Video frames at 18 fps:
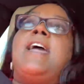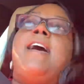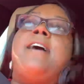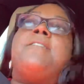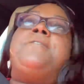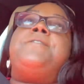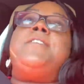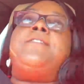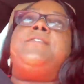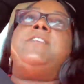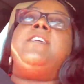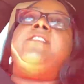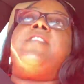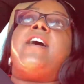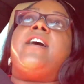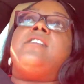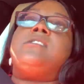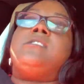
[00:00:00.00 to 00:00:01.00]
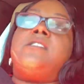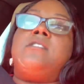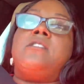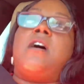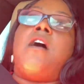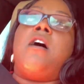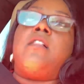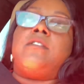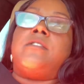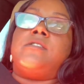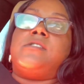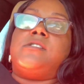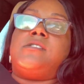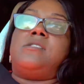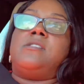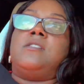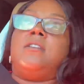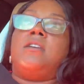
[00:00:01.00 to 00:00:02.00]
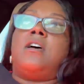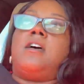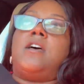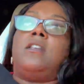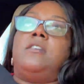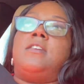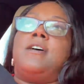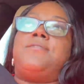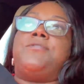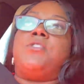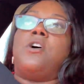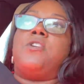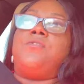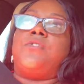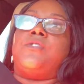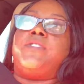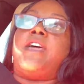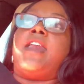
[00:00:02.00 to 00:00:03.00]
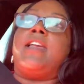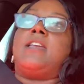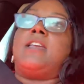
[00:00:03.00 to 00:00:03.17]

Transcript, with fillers: have fifty thousand dollars uh, left over that I